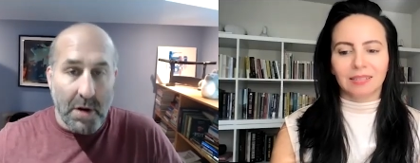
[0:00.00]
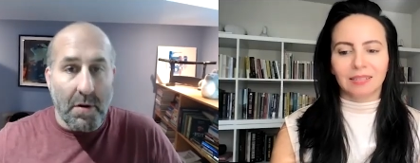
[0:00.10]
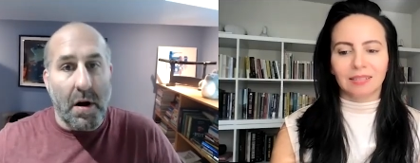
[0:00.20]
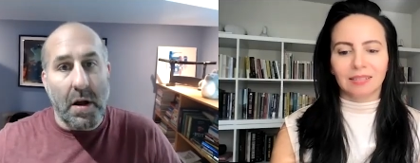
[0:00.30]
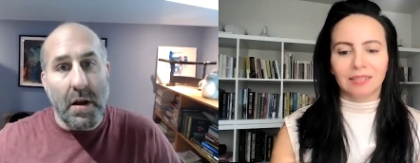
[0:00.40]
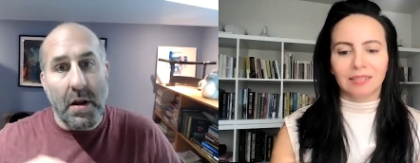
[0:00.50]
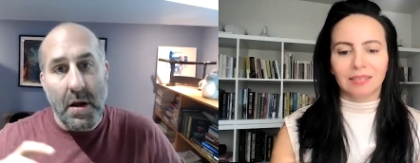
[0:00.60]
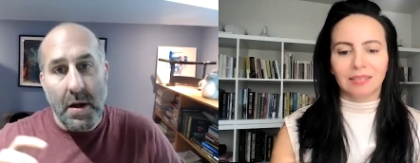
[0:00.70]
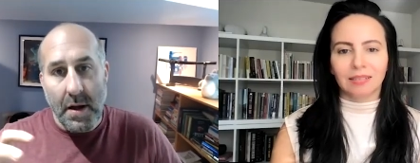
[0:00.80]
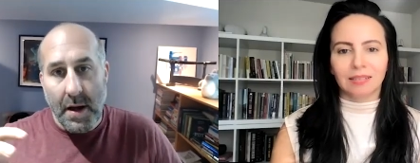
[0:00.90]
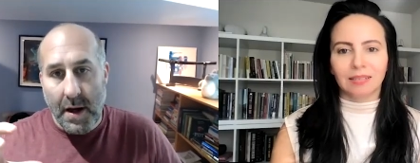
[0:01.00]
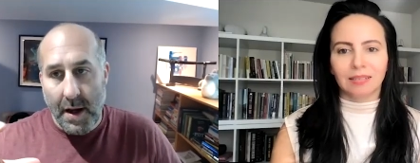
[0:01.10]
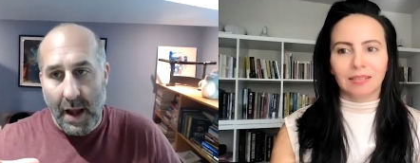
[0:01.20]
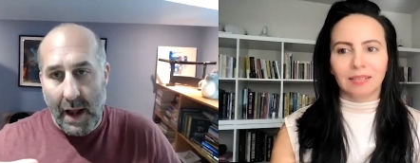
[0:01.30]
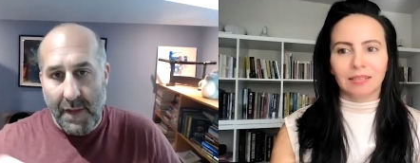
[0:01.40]
Speaker 1: you're on,
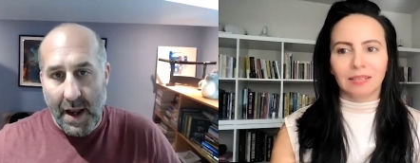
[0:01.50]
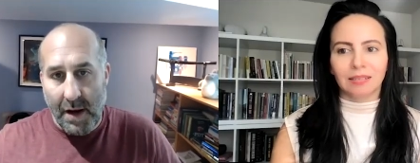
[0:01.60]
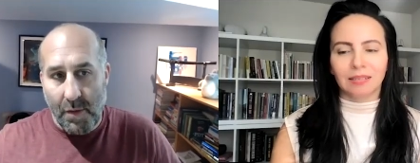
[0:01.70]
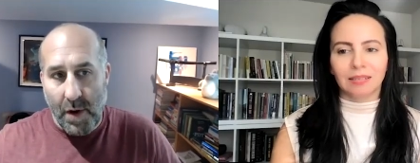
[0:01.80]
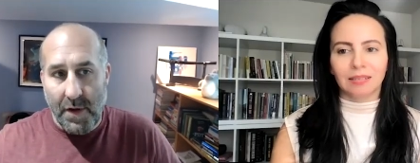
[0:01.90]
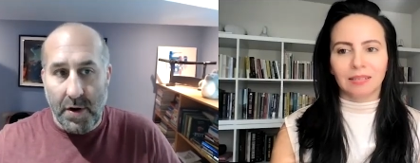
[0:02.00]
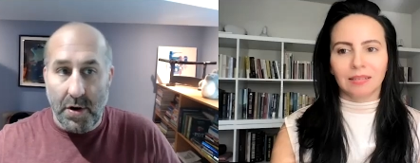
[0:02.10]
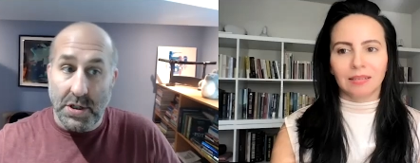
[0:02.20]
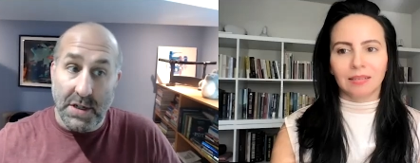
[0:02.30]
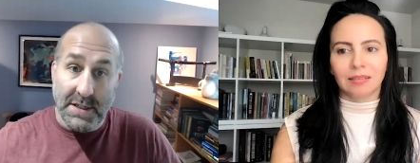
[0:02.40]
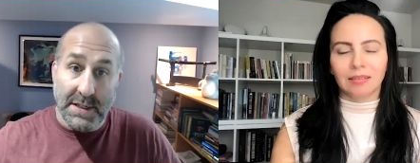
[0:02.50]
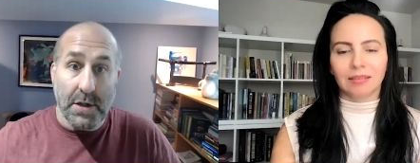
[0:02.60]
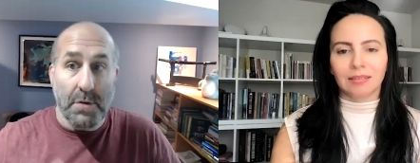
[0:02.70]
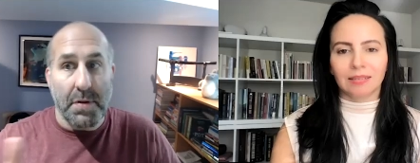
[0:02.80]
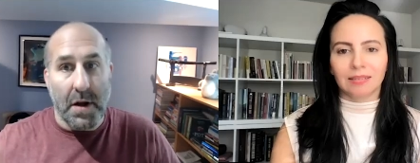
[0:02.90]
uh, and then whether you're sort of
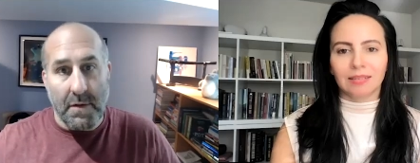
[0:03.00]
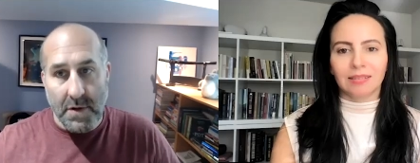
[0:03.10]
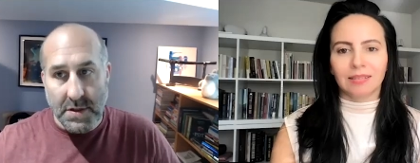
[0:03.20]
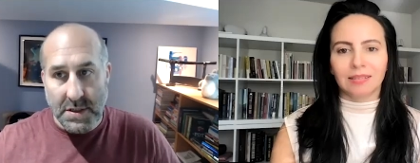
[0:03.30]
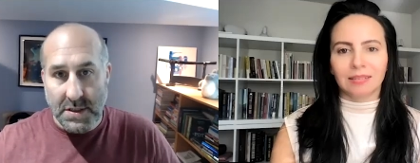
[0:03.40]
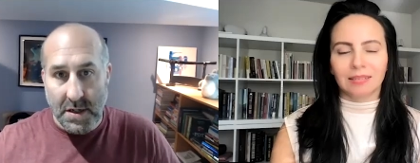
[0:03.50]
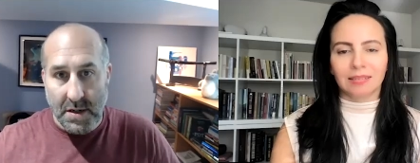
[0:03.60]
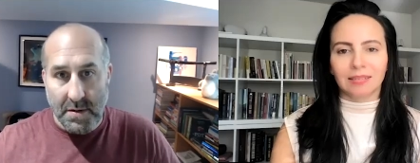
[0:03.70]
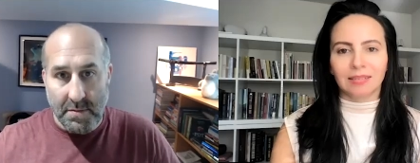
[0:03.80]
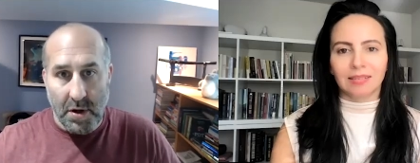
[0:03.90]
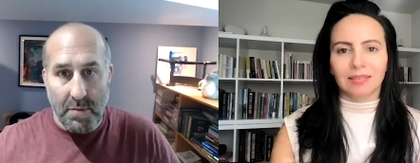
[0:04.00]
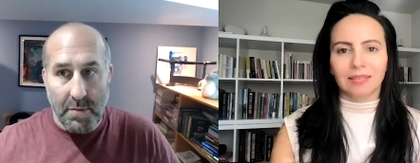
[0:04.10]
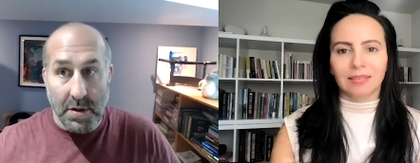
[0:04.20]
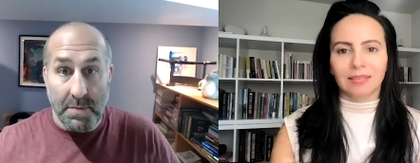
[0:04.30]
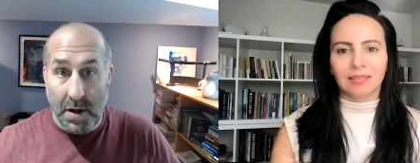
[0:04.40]
single player versus uh, you know
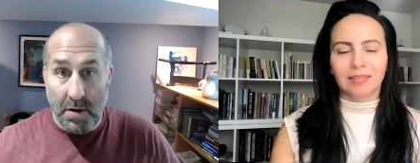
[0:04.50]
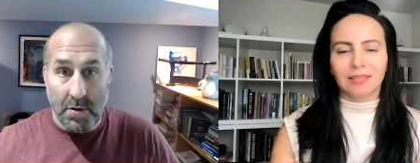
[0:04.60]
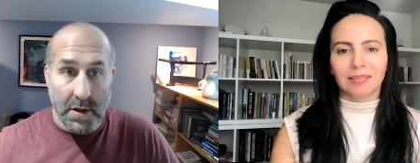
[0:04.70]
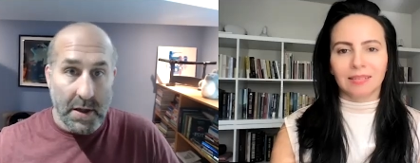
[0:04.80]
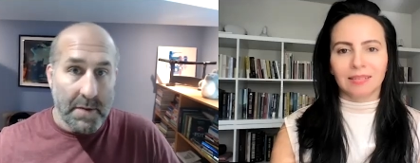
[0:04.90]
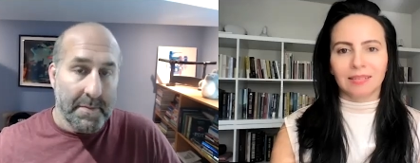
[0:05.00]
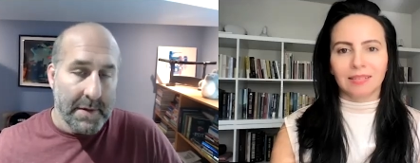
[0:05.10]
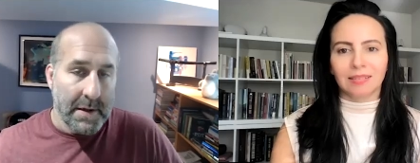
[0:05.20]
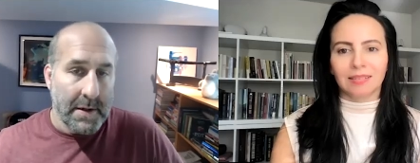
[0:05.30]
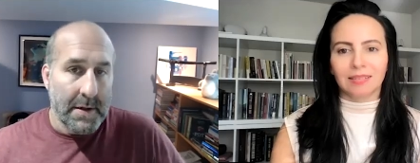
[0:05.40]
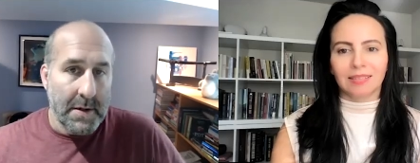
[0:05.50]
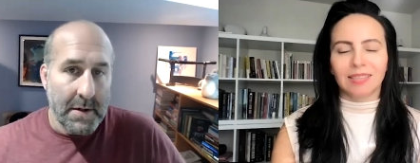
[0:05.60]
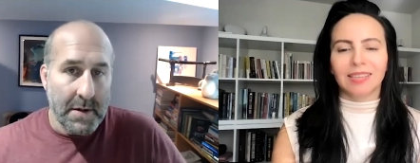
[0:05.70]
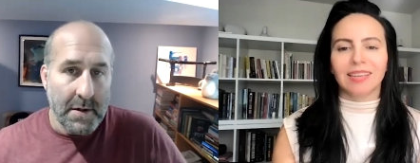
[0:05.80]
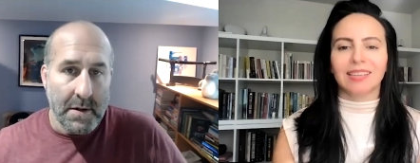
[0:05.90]
multiplayer only.
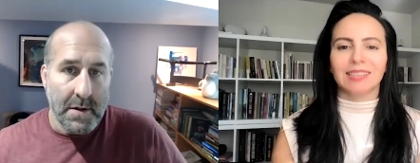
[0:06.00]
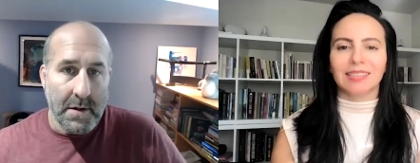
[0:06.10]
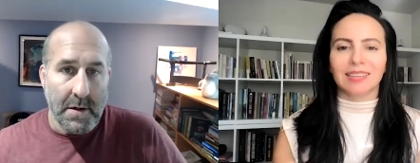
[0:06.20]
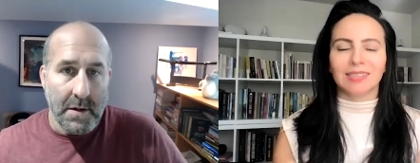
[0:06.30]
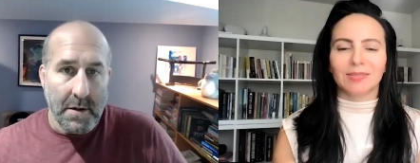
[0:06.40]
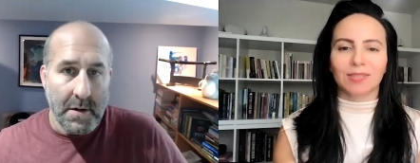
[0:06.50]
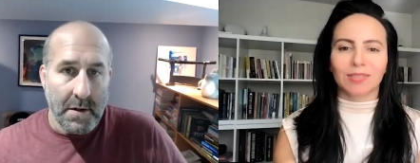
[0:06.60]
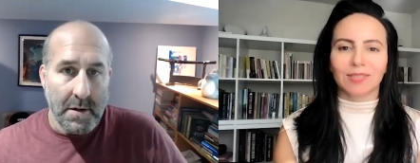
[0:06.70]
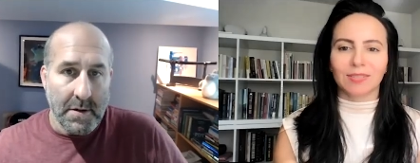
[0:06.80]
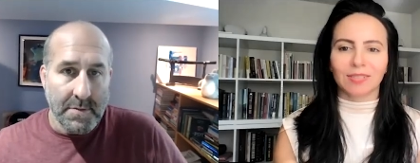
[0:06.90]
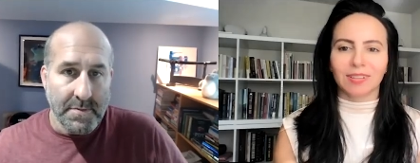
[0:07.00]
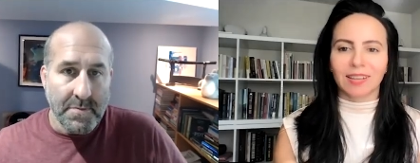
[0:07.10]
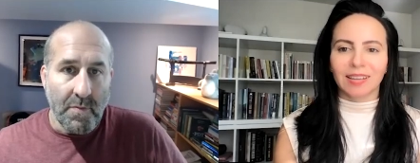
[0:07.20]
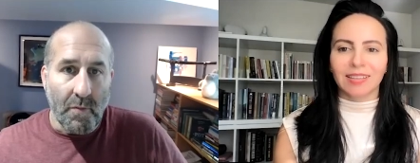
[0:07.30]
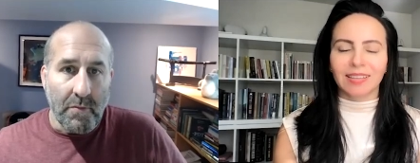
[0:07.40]
Speaker 2: Yes, yes, for sure,
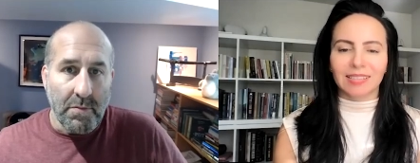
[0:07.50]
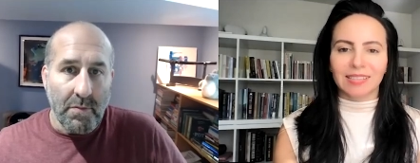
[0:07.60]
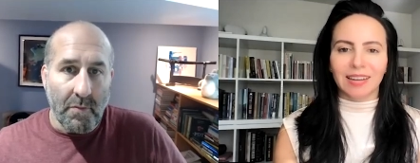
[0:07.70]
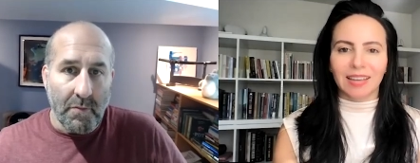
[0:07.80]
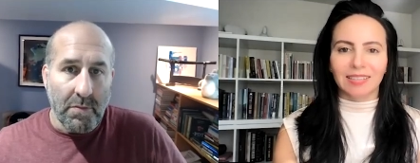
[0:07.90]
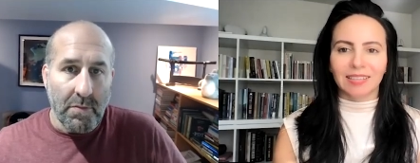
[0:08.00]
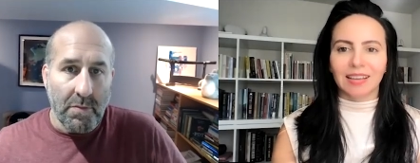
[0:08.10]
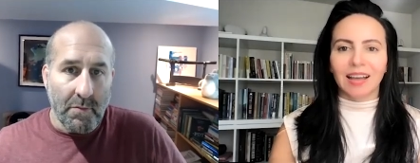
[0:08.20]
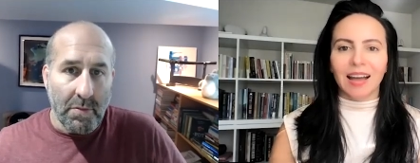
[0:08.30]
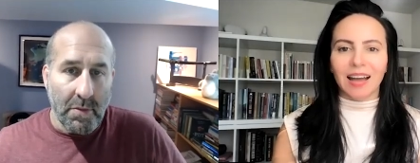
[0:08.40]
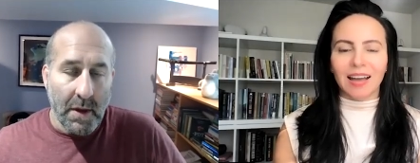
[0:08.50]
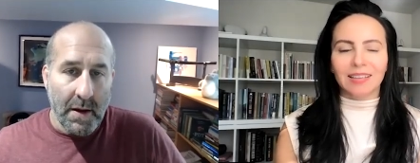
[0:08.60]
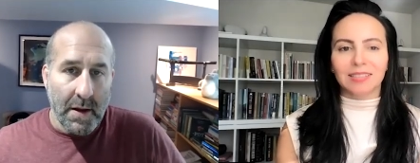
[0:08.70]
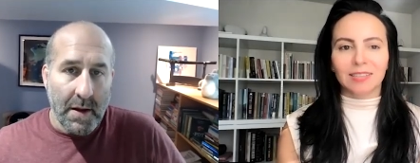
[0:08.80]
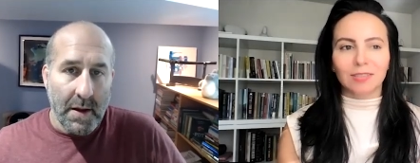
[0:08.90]
that's great.
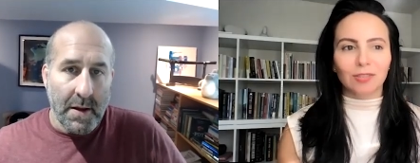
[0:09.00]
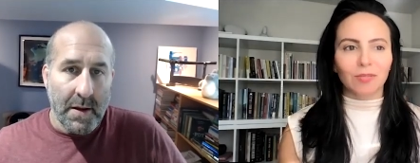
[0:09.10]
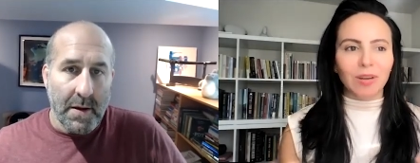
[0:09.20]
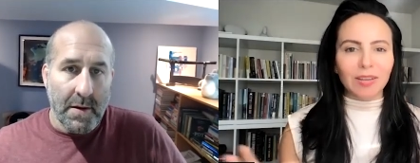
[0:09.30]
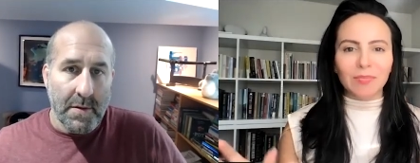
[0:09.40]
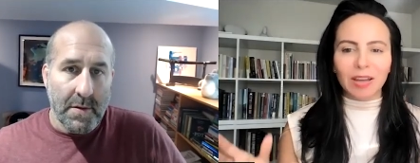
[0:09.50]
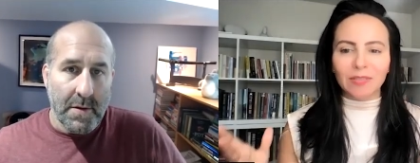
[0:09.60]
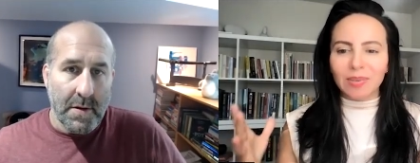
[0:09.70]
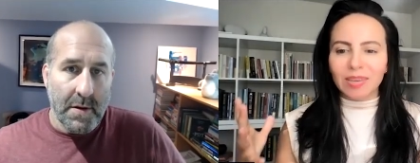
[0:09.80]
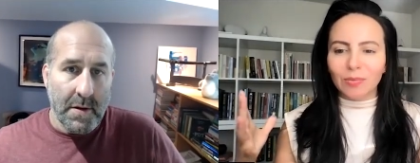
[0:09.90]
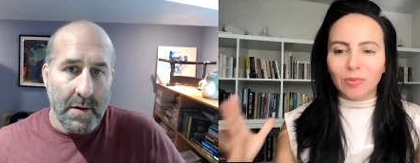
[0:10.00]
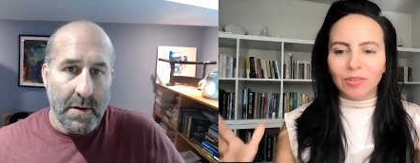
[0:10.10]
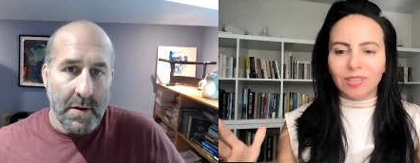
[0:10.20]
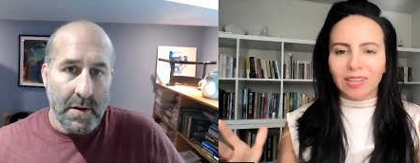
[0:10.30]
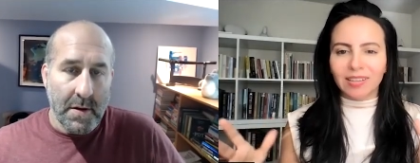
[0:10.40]
And somebody might be
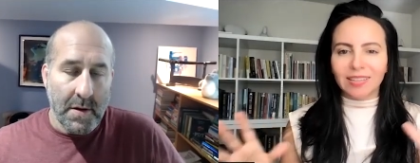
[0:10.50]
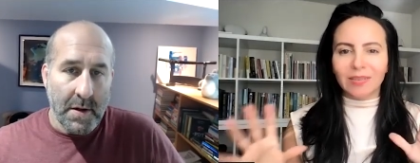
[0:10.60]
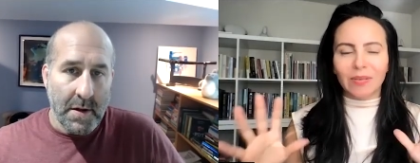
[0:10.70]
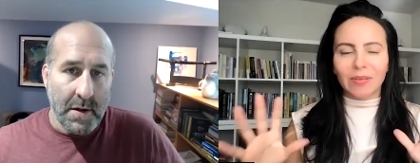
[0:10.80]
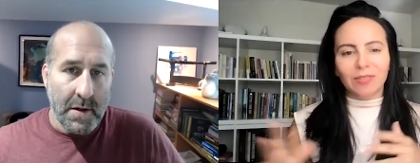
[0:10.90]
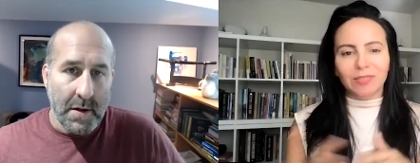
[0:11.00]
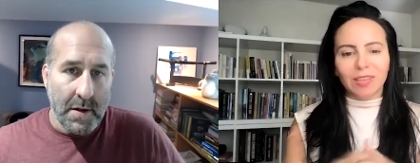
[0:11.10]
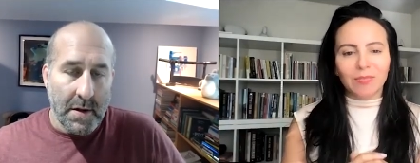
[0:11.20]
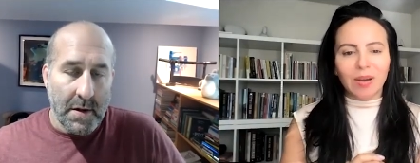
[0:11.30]
wondering in the back of their